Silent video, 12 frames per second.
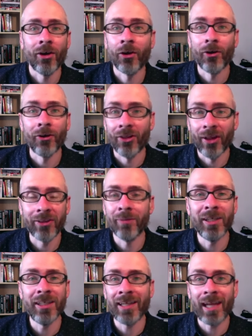her let
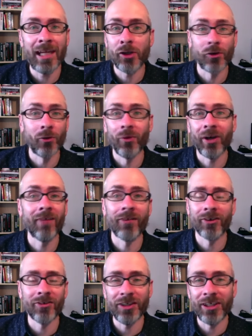them eat cake or
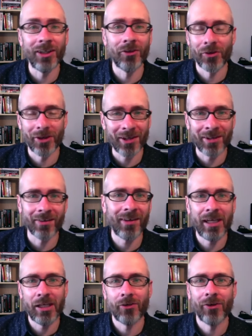whatever she did or didn't
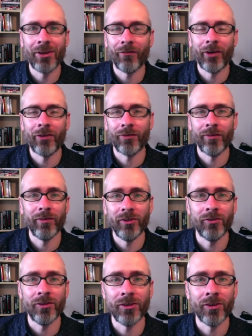say during the French
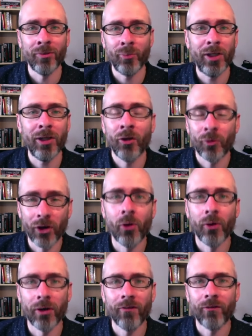Revolution couldn't be
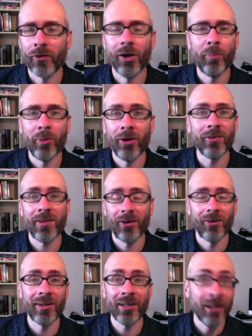recorded for all
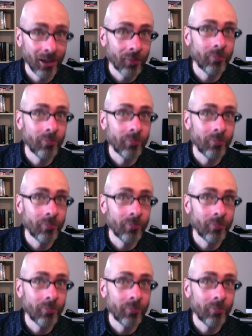posterity.